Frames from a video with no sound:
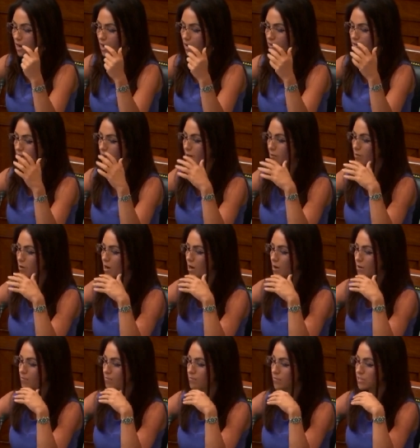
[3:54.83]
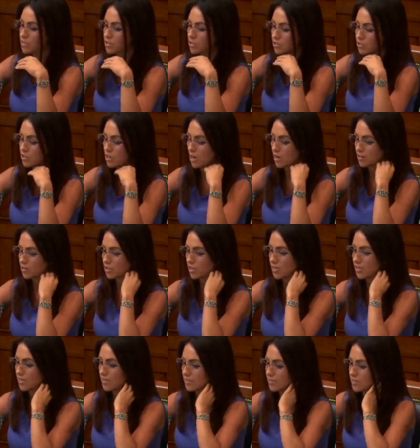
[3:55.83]
Mr.
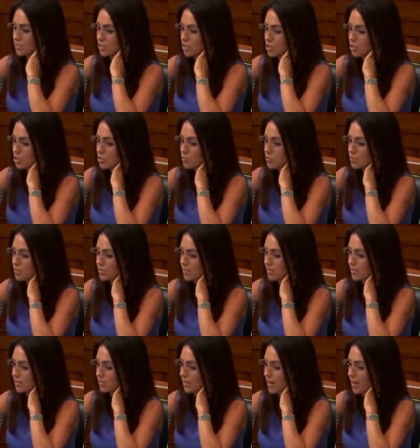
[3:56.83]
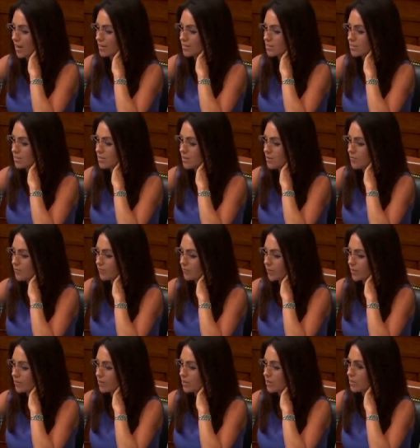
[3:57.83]
Jenkins, you stated that
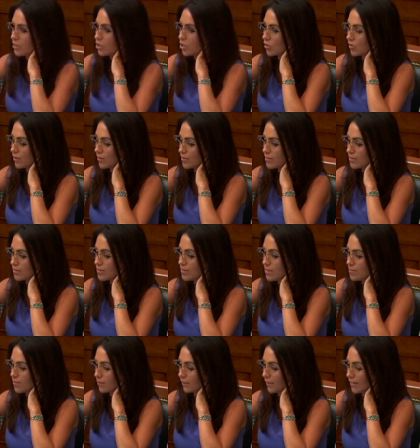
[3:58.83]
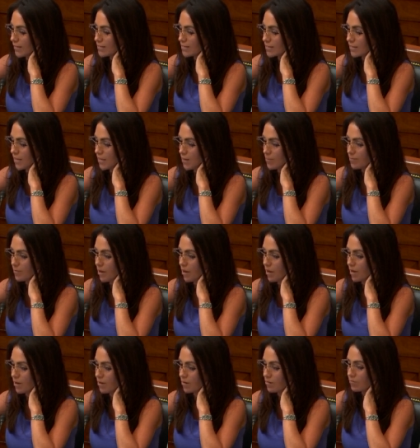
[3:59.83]
the current NEPA landscape
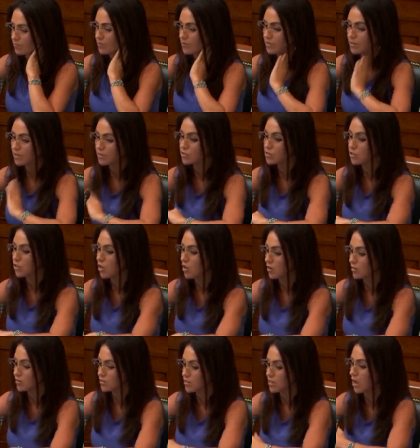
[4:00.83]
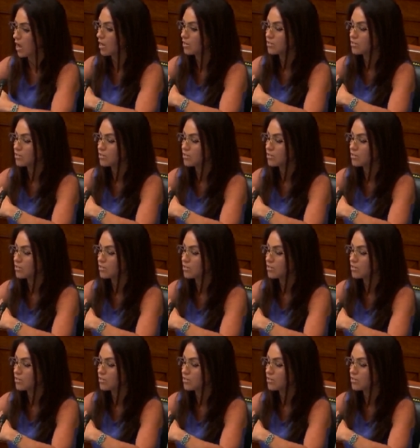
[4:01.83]
of years-long